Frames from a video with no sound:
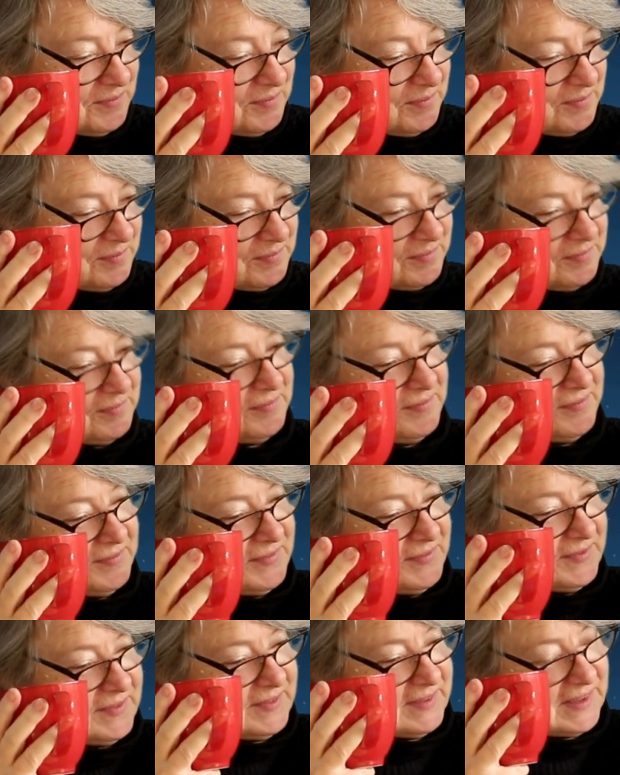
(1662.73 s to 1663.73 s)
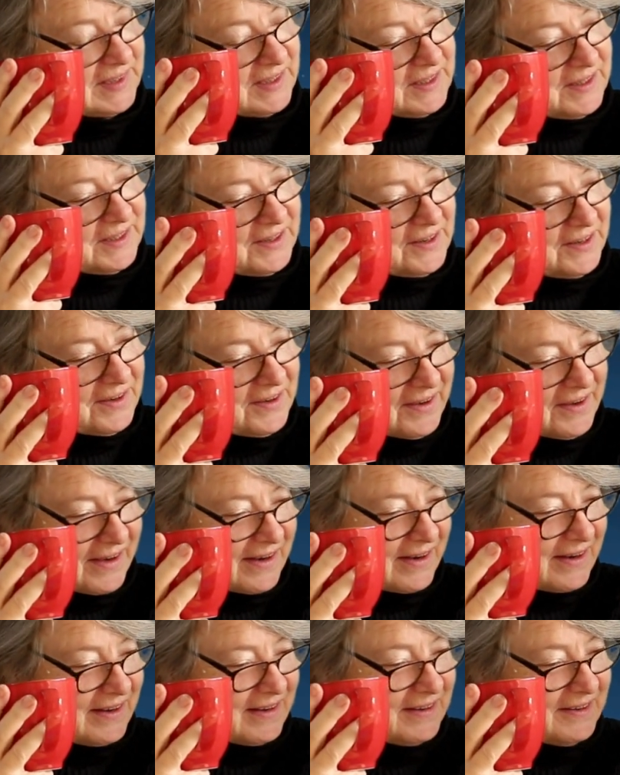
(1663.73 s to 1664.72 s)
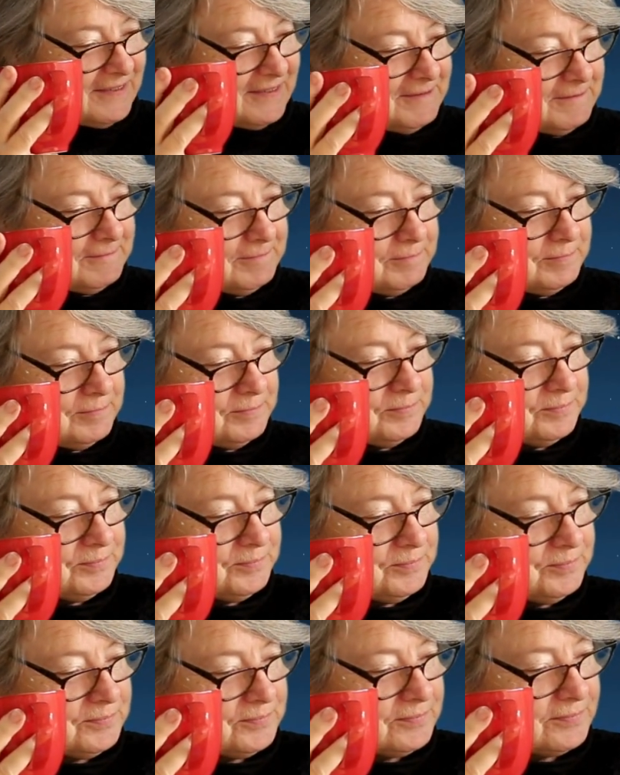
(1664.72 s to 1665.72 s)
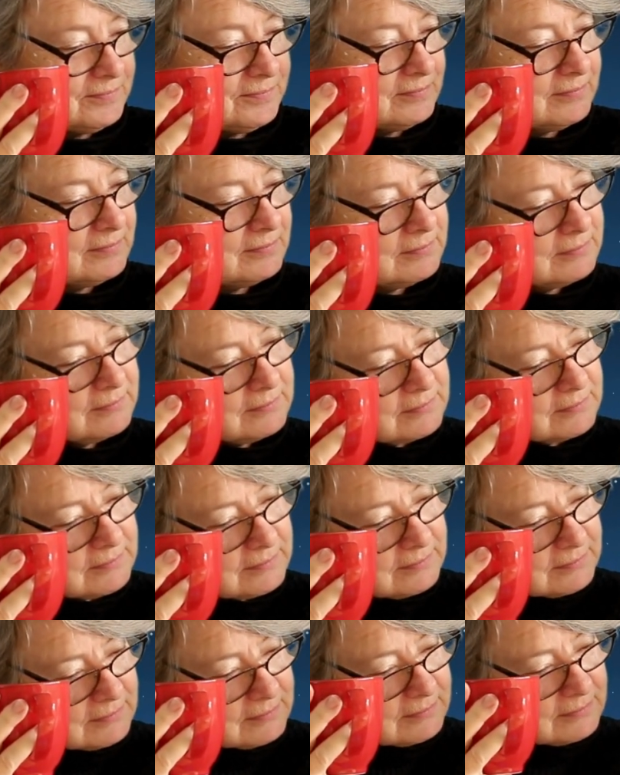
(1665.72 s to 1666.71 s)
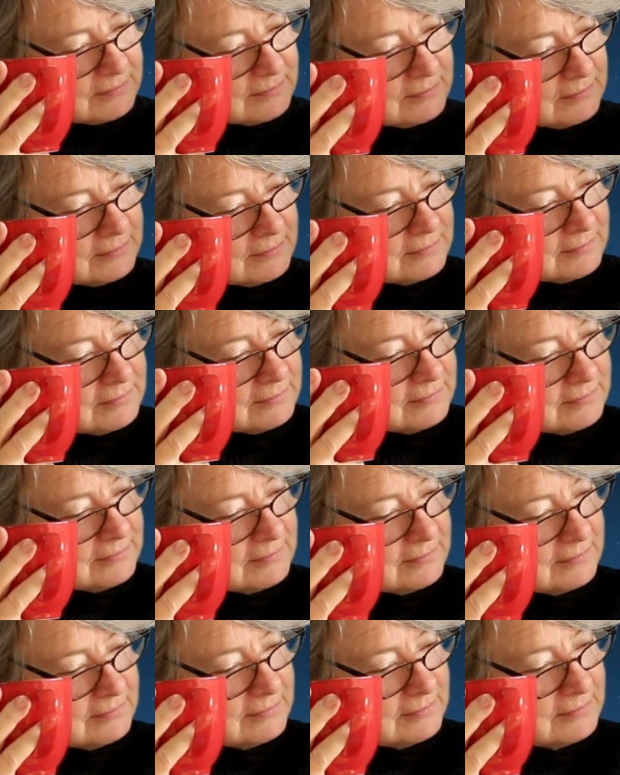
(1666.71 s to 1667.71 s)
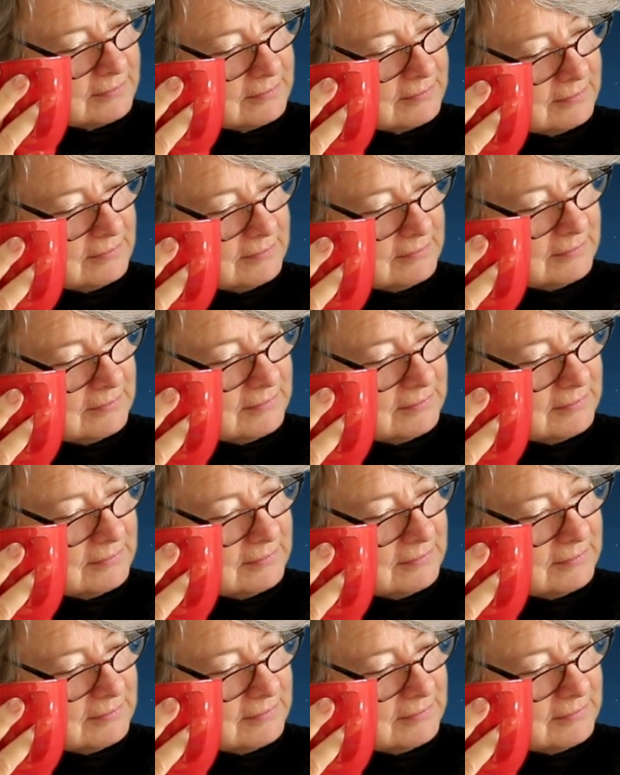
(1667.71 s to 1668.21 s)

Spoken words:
No words are spoken by the person on screen.